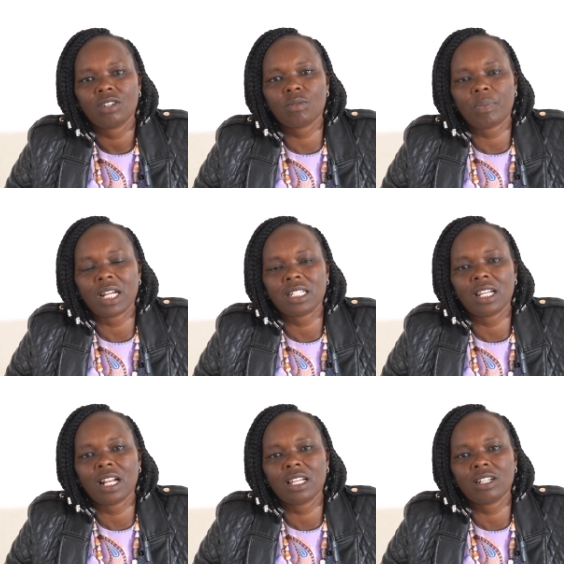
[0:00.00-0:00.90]
to
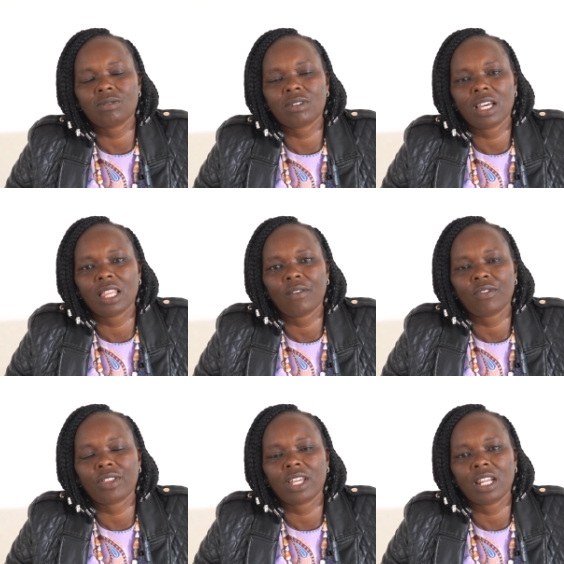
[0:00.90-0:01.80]
partnering together
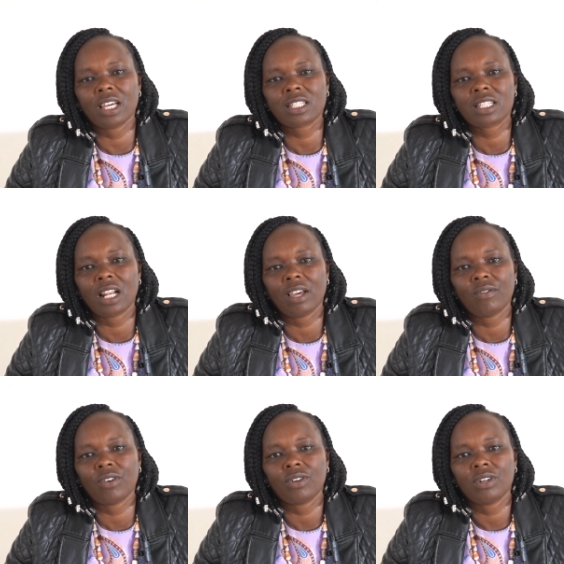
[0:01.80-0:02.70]
for the next
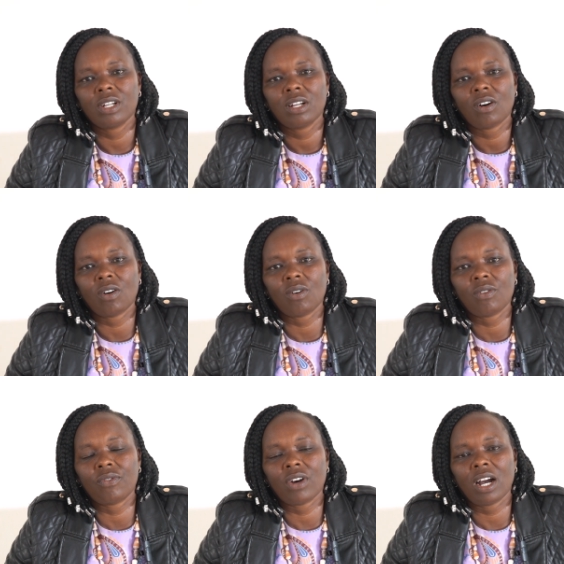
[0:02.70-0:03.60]
level
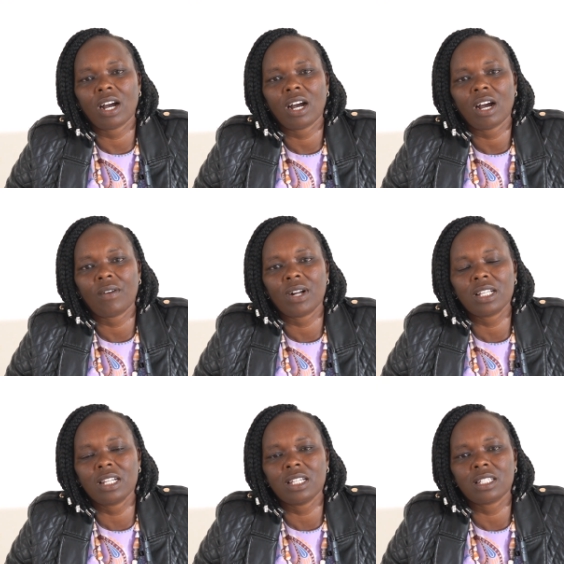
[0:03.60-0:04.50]
of uh, our
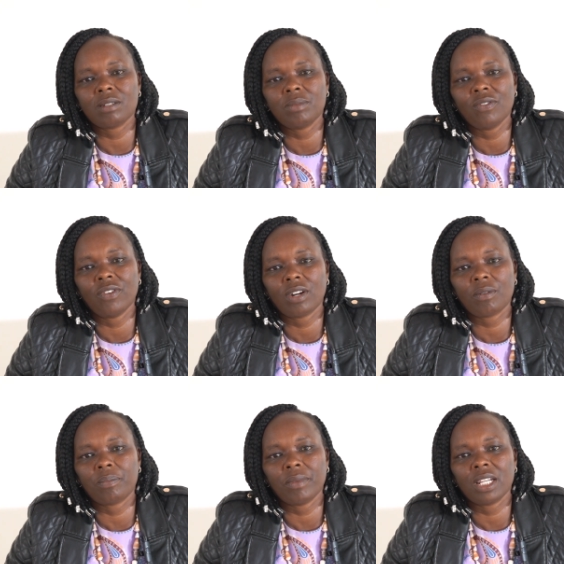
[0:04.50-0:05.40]
leadership
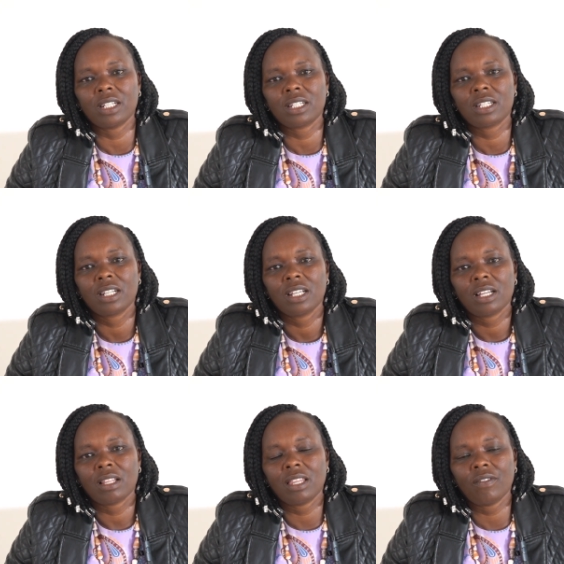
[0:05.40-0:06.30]
development.
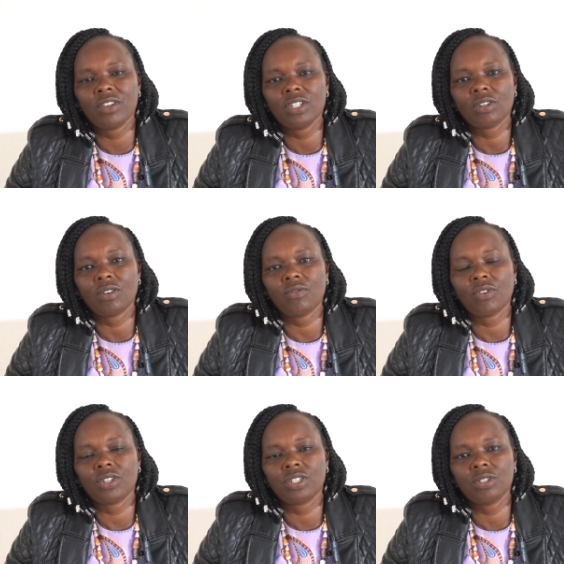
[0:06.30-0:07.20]
The vision
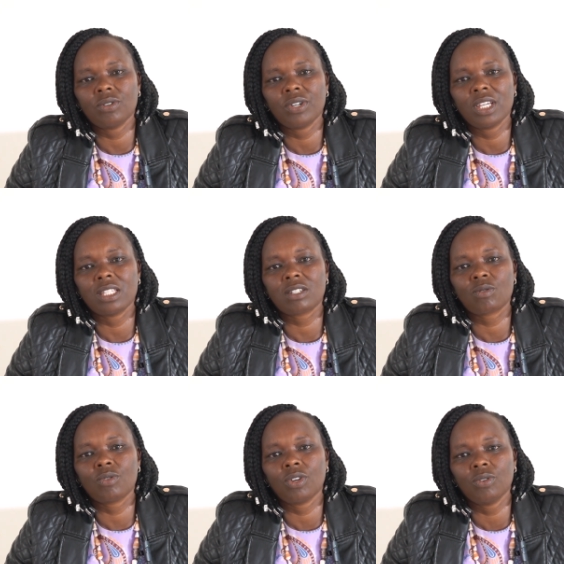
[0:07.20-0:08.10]
for GOA is
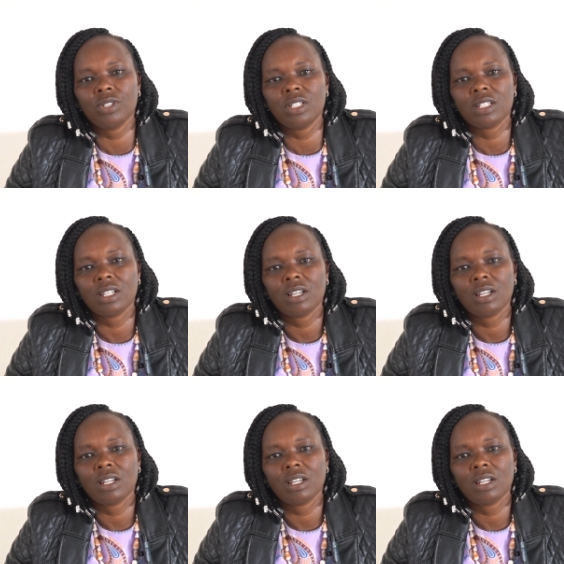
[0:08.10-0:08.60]
too huge